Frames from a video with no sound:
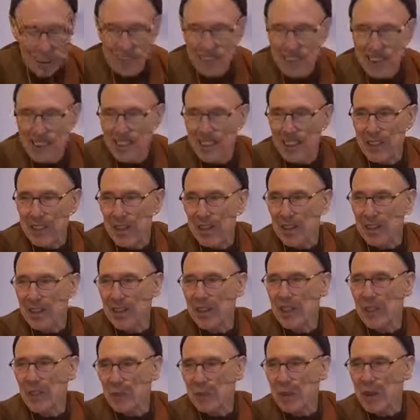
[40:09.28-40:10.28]
he thought,
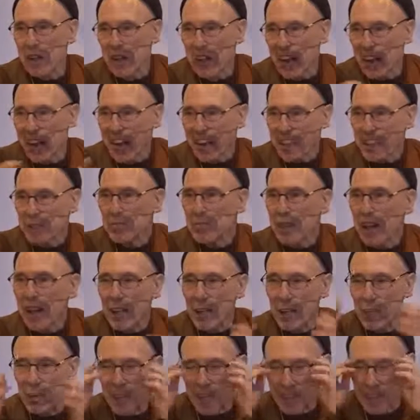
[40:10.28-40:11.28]
when I asked my
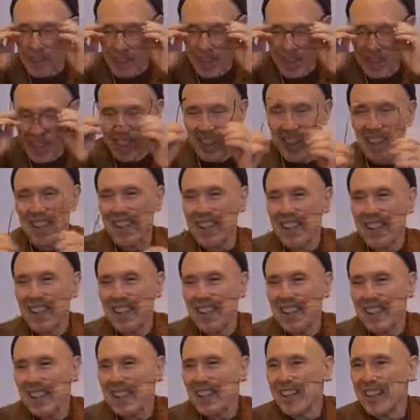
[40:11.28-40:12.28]
question,
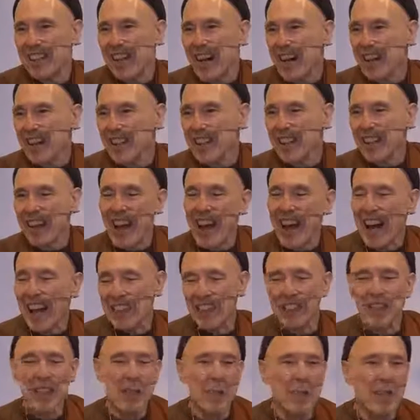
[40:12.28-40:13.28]
Ananda
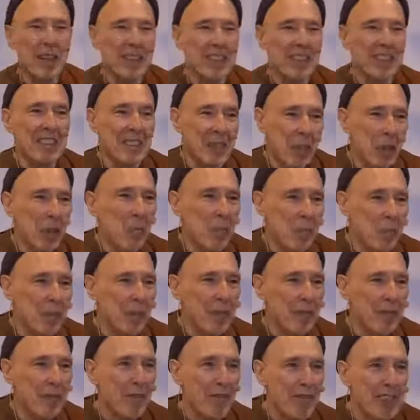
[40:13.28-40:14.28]
answered me so
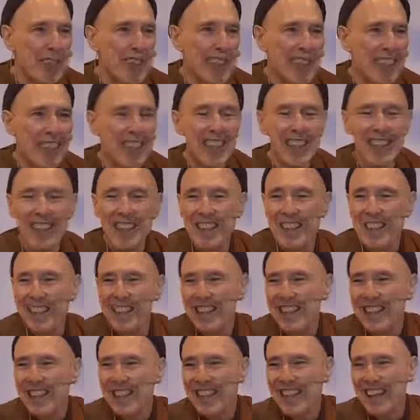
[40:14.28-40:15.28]
briefly,
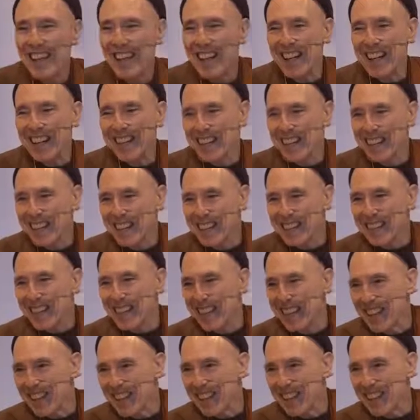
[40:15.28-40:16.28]
and yet
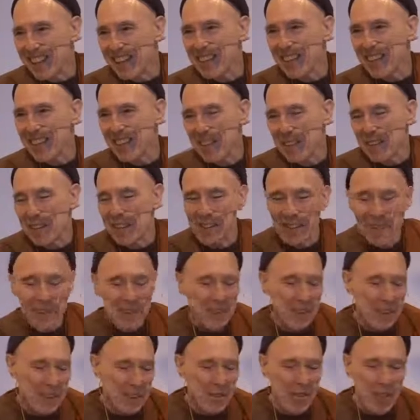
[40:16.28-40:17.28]
here
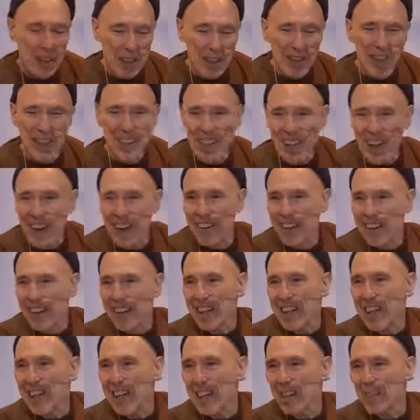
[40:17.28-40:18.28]
this Vasakara
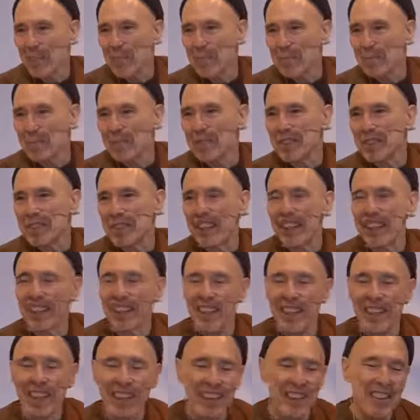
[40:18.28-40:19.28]
comes, and
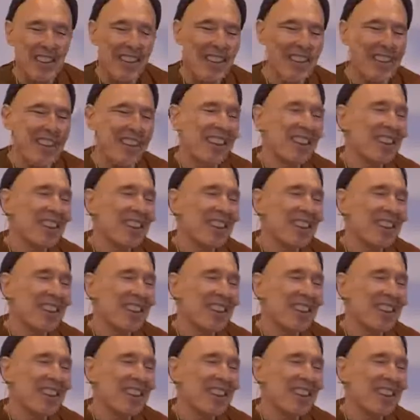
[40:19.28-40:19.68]
Ananda